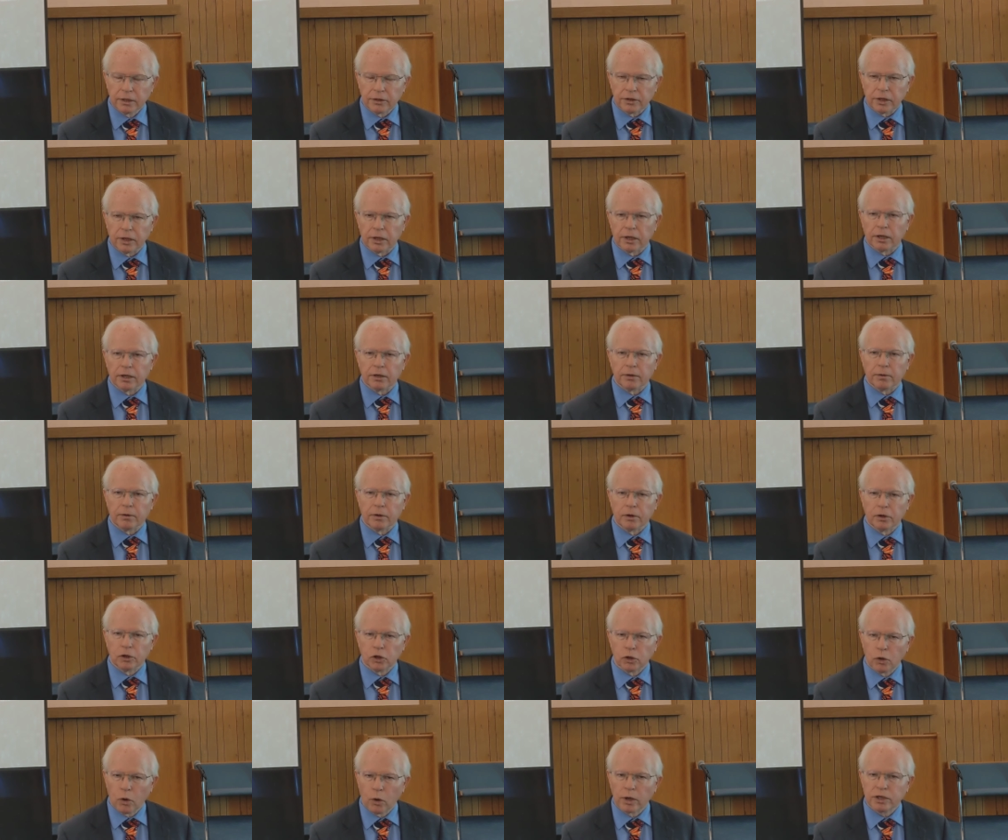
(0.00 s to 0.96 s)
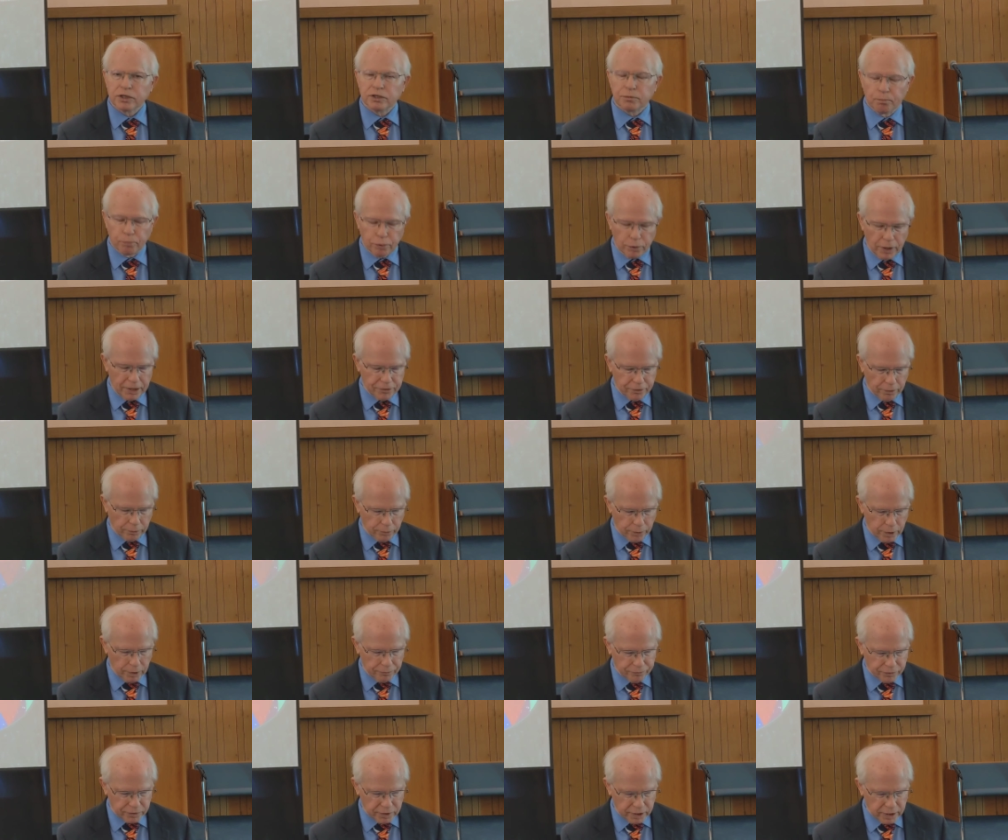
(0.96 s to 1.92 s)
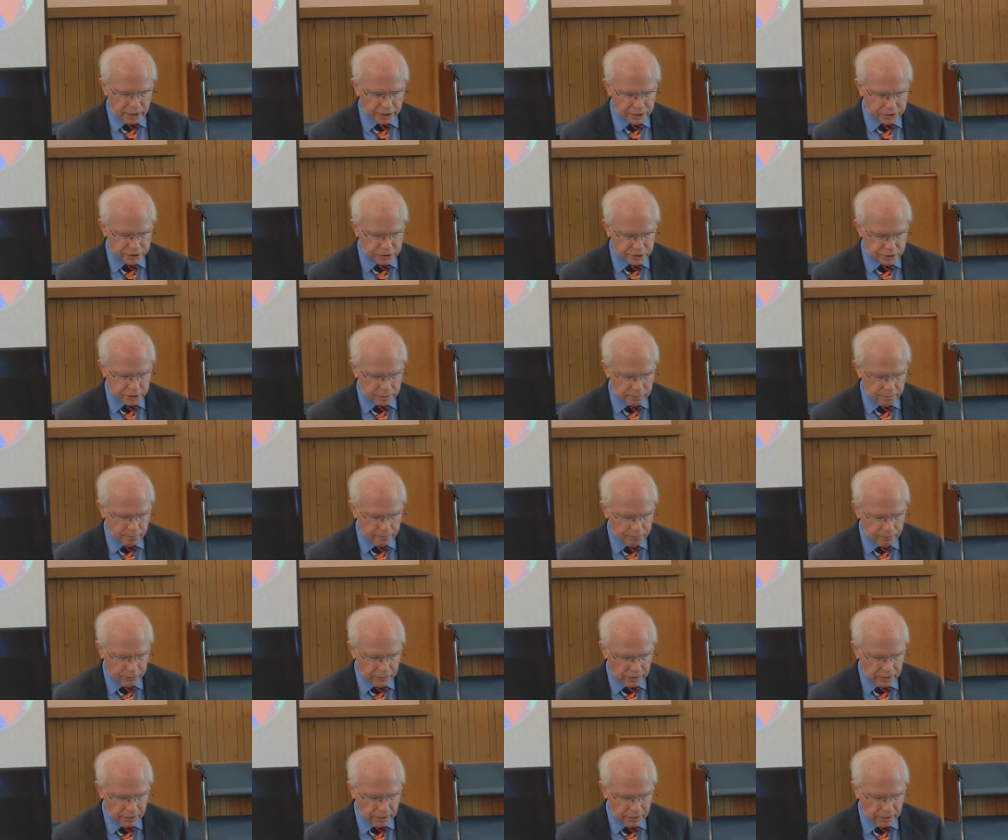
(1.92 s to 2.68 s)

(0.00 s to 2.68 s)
The Lord's brother wrote this.